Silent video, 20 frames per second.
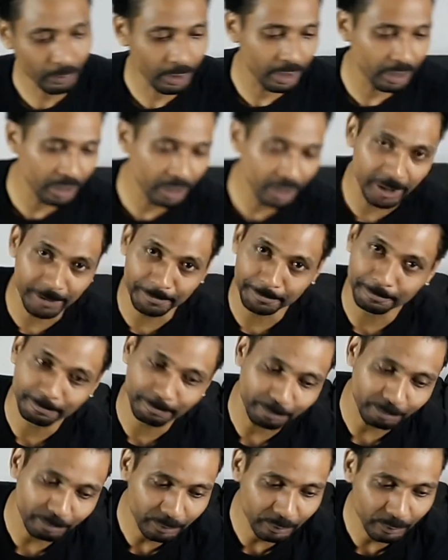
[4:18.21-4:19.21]
Yeah.
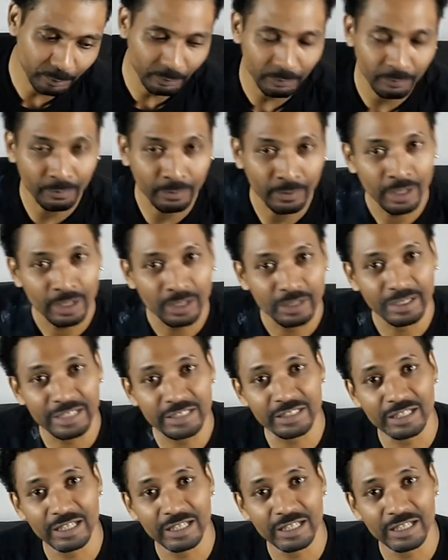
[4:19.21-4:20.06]
That's